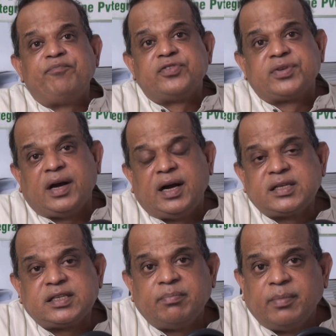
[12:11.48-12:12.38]

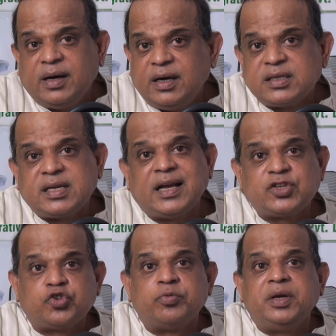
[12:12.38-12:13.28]
SARS, and MERS, has
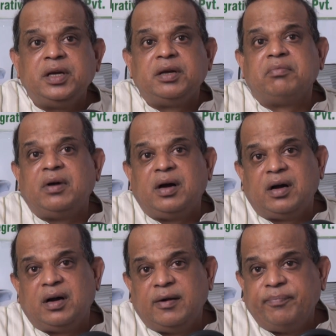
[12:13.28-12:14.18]
to be
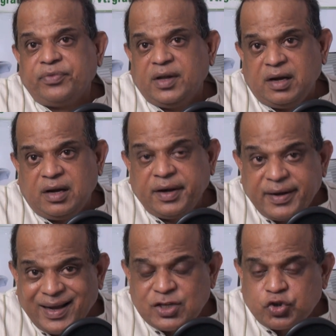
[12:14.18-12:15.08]
it
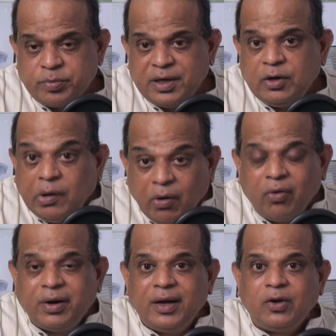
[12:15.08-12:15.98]
has to be
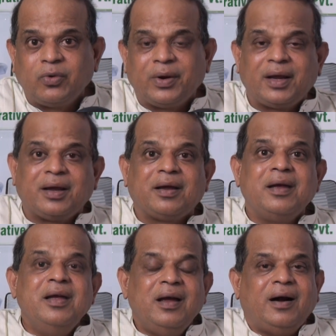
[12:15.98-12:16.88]
looked into a
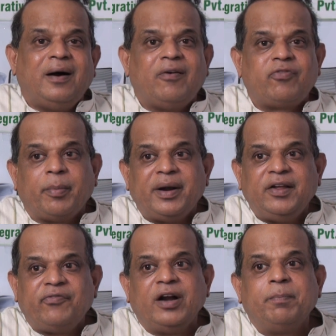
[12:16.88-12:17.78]
from a
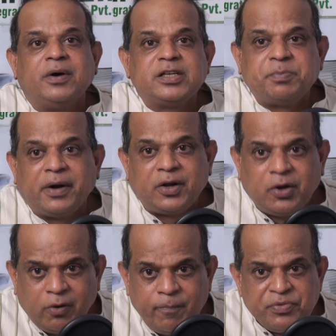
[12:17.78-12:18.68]
different
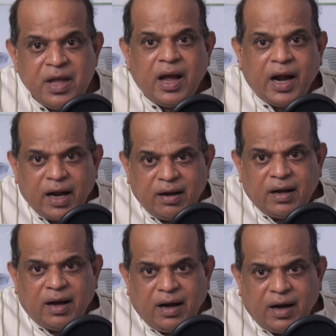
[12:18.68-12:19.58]
perspective, and
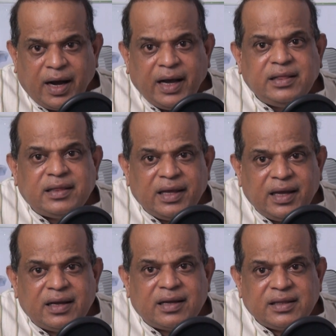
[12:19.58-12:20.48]
I
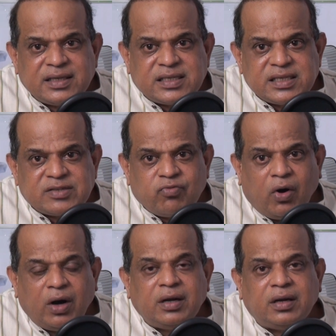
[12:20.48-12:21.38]
think this is
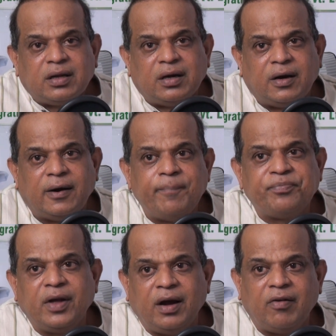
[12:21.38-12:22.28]
what
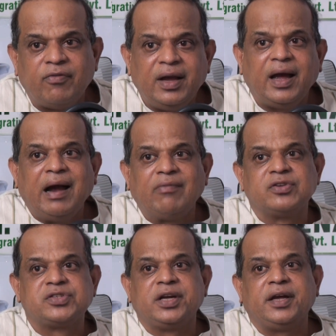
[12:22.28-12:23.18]
we have
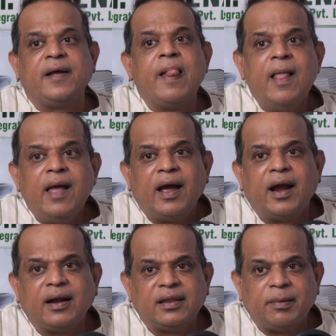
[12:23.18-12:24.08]
to say,
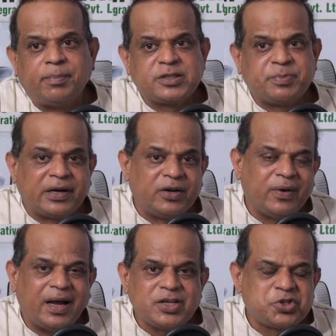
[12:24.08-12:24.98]
and the
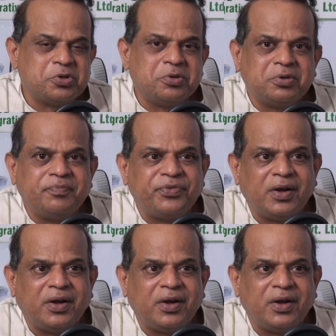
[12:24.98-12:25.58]
perspective has to